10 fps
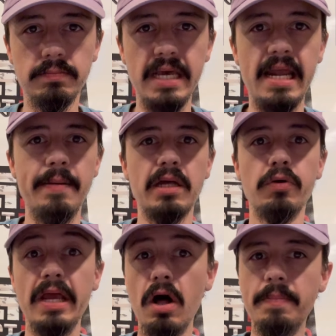and I'm
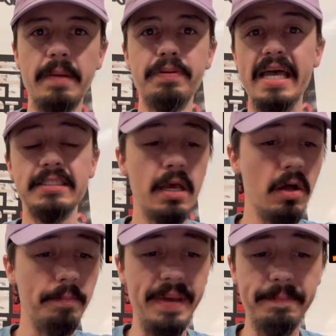including all big plays.
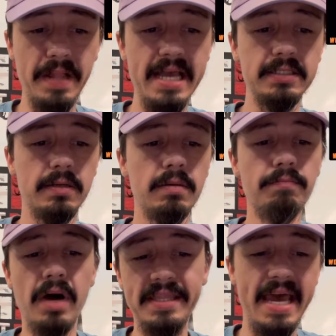Big plays,
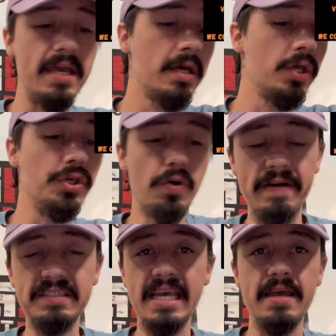Monday,
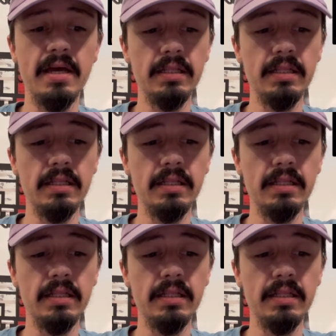UFC.